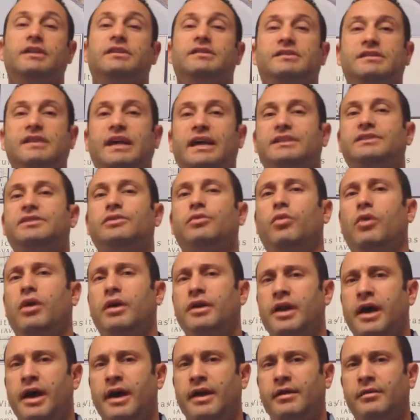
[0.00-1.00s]
Section
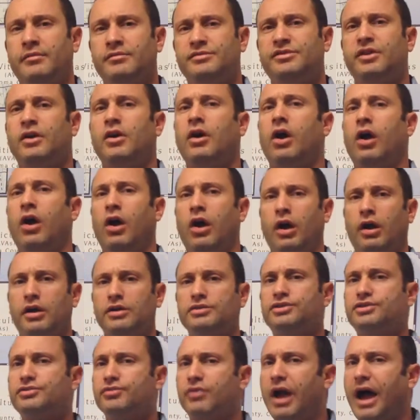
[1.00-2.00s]
1 items
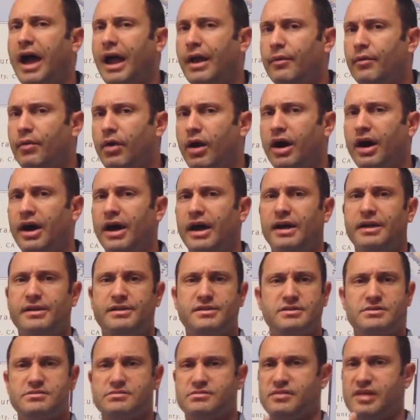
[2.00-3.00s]
are dry
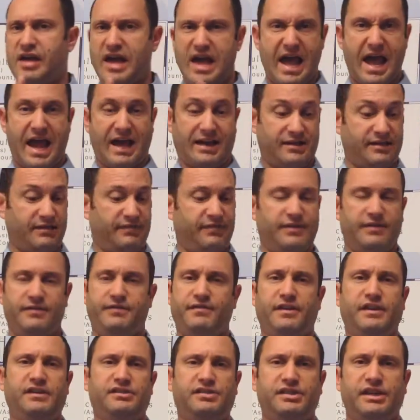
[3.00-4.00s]
rot, active
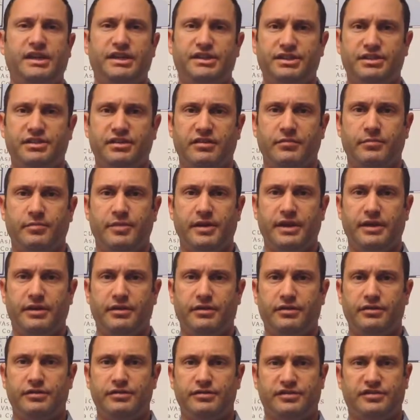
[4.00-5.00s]
infestation of
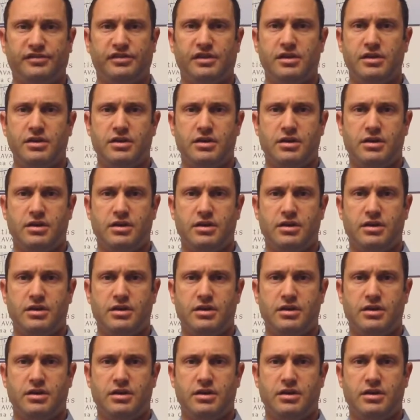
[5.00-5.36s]
beetles.